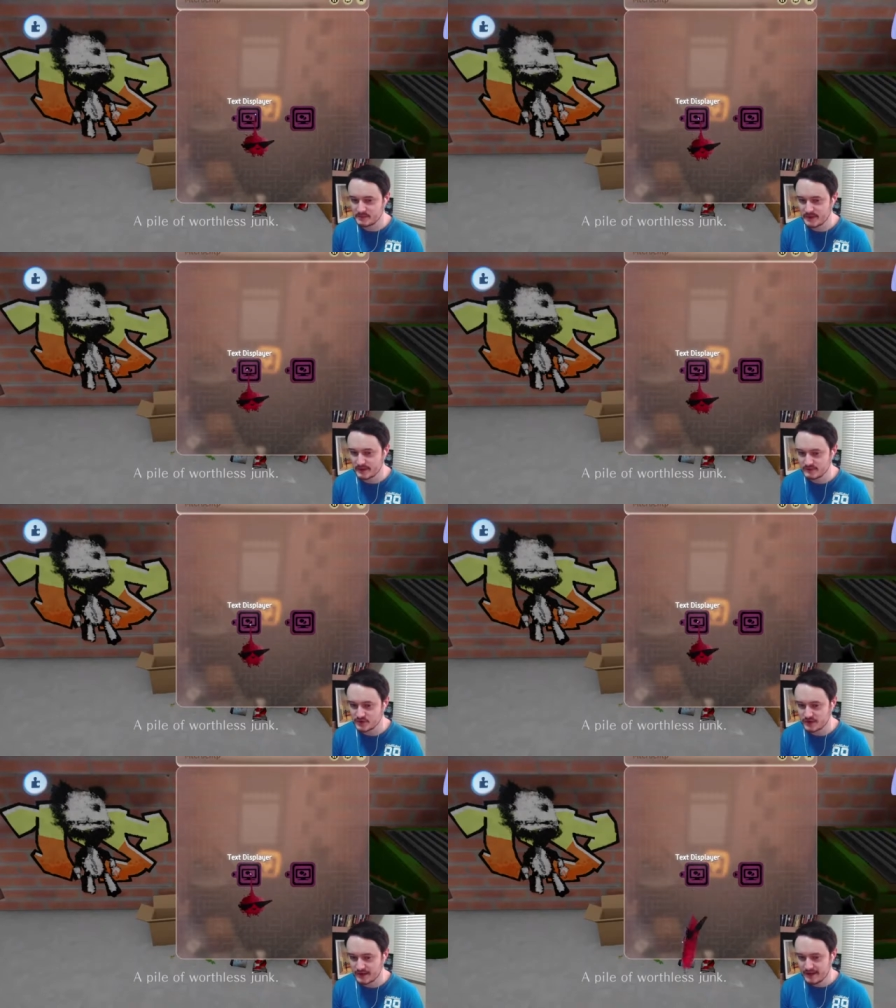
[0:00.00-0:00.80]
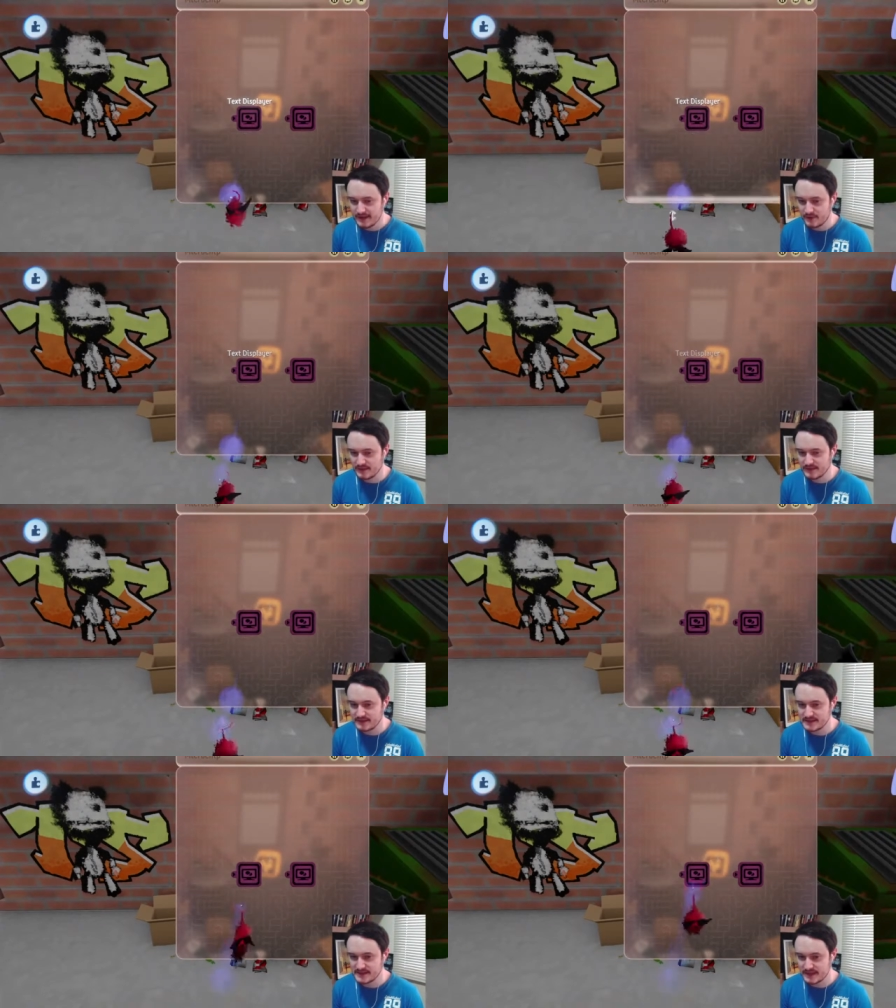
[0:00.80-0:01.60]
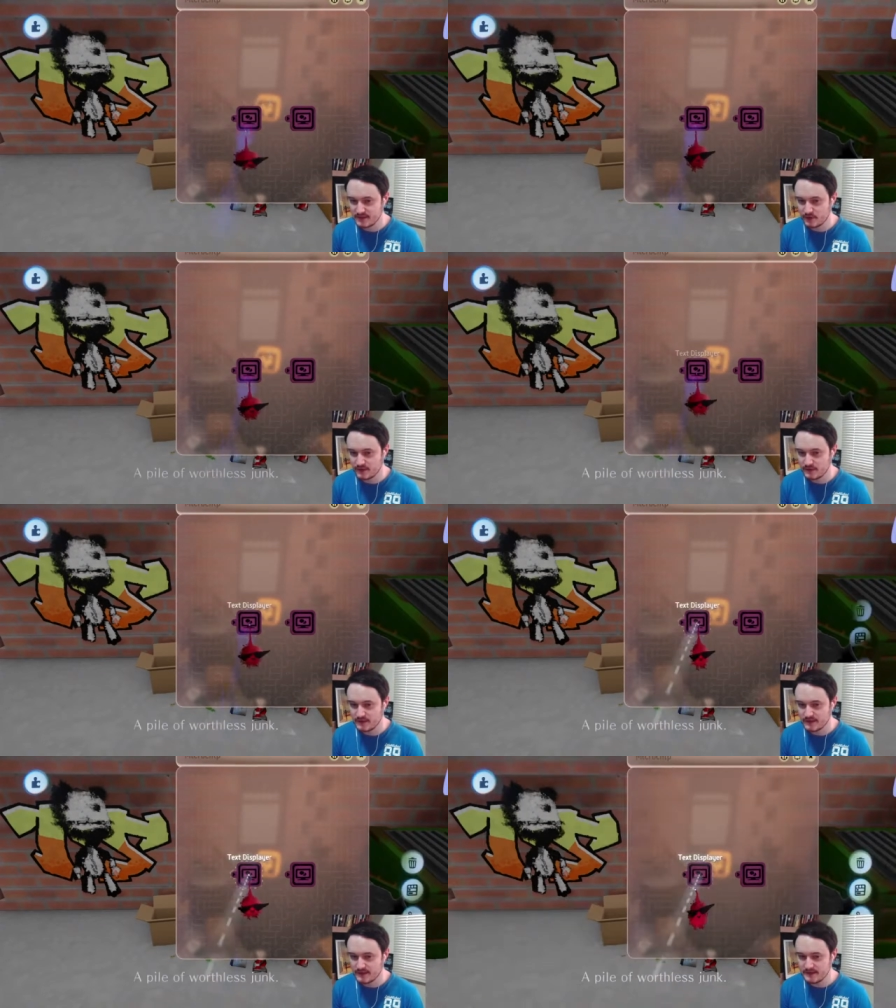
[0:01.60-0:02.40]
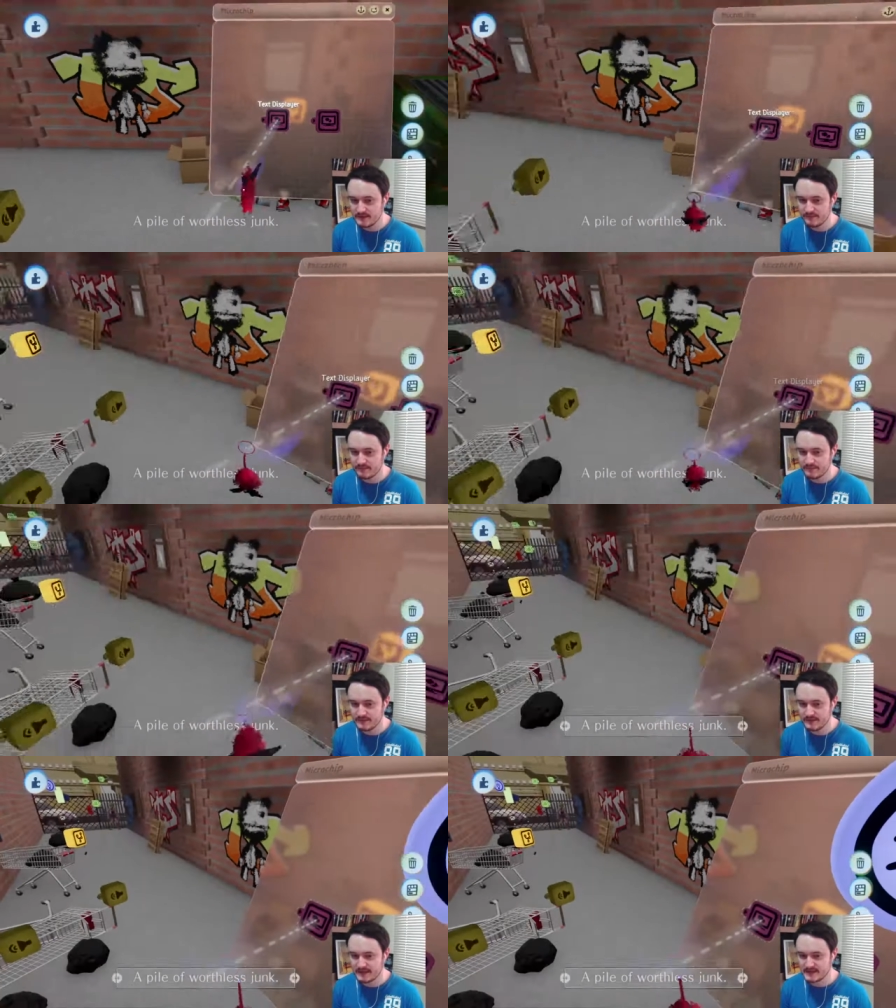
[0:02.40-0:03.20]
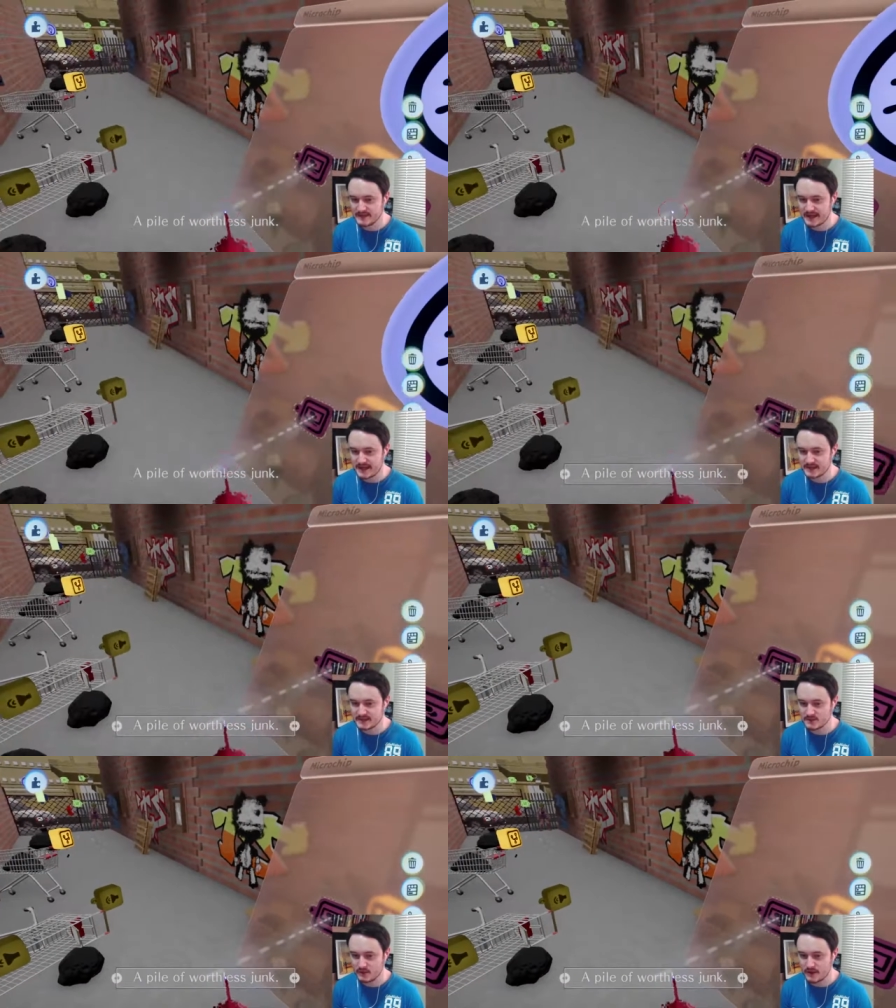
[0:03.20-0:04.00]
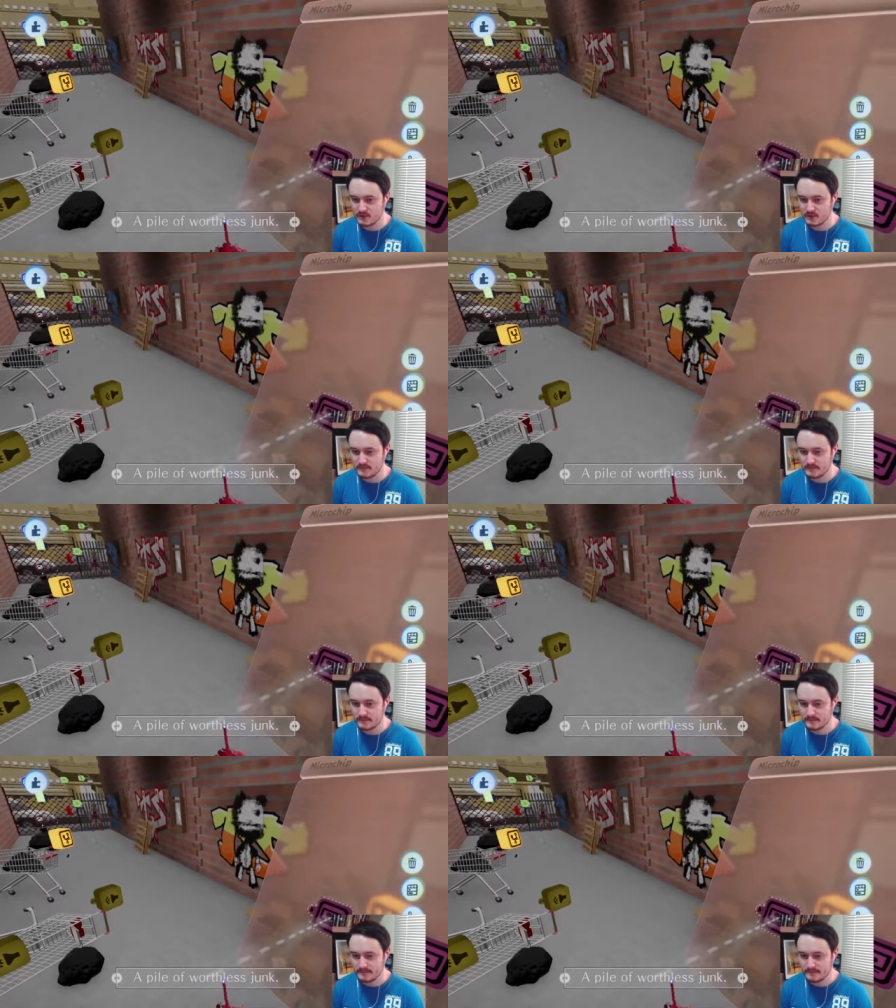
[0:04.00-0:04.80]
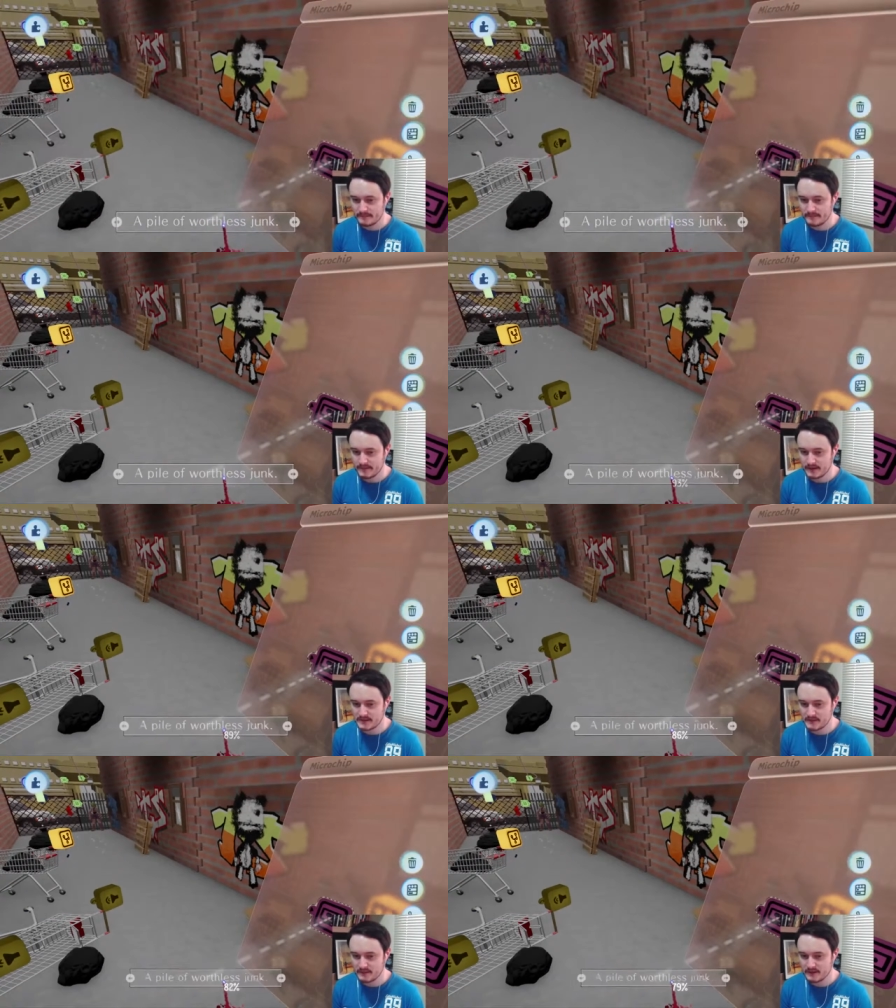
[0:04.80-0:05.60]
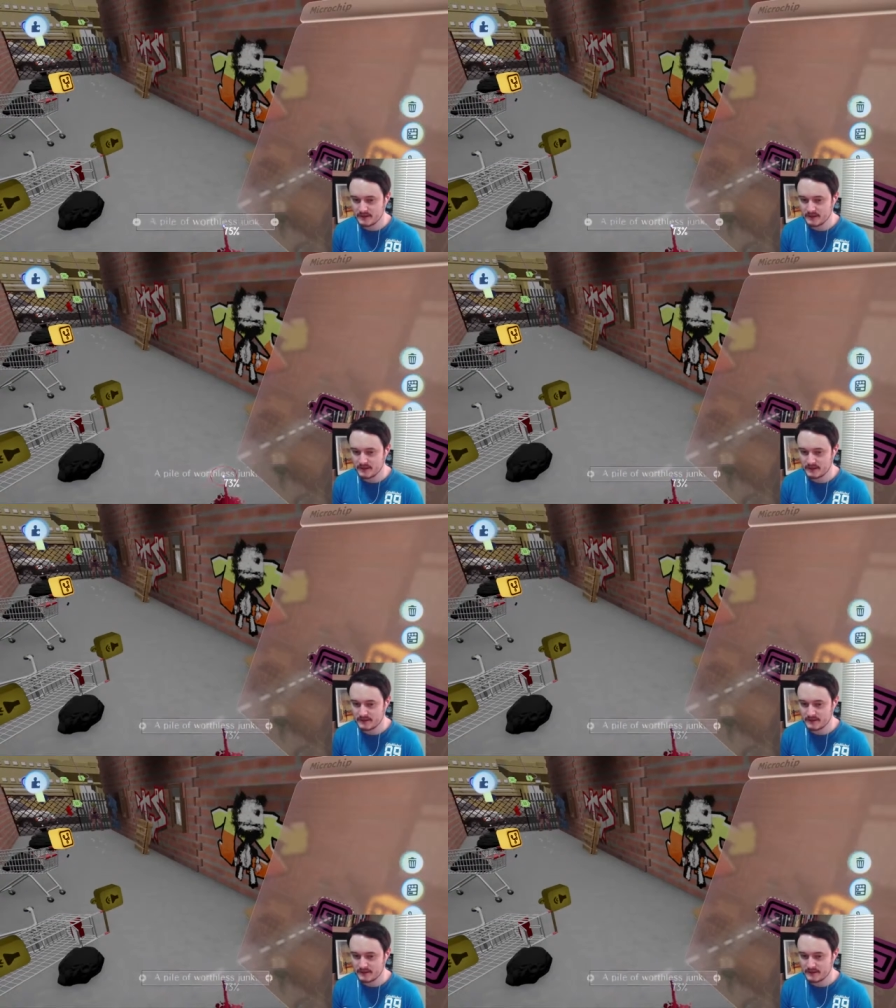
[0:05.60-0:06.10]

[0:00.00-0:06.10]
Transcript: pile of junk. I'll need to decide on the size as well, because I mean, like,